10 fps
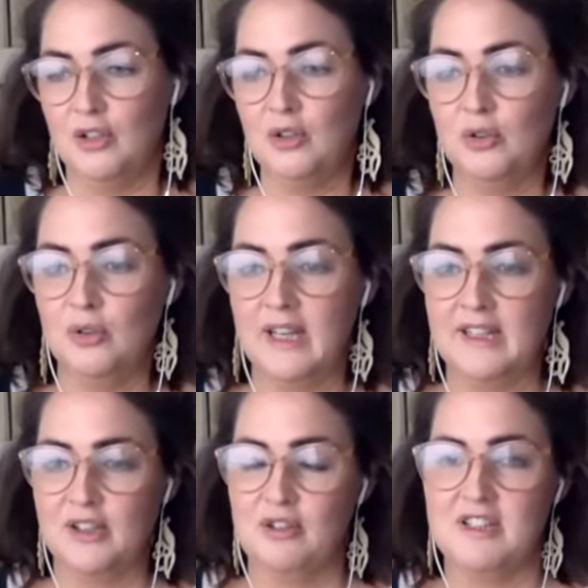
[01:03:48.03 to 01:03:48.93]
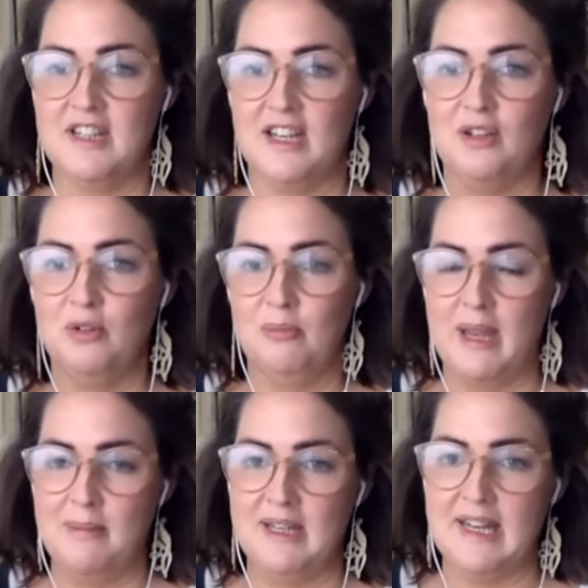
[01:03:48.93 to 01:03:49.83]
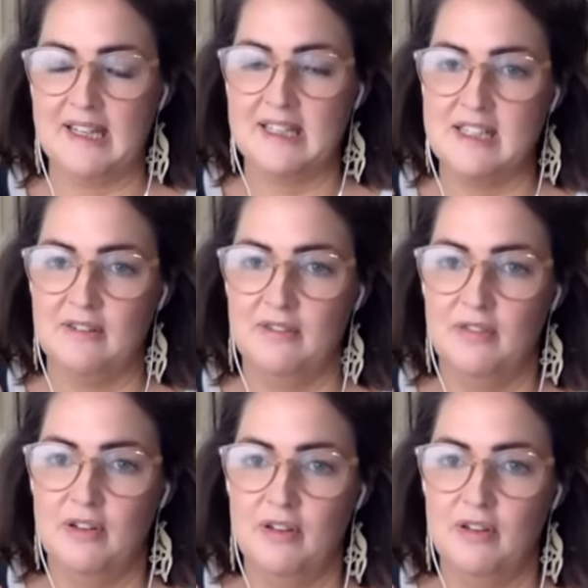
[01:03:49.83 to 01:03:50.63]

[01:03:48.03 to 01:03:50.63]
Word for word: your inner critic, your maybe negative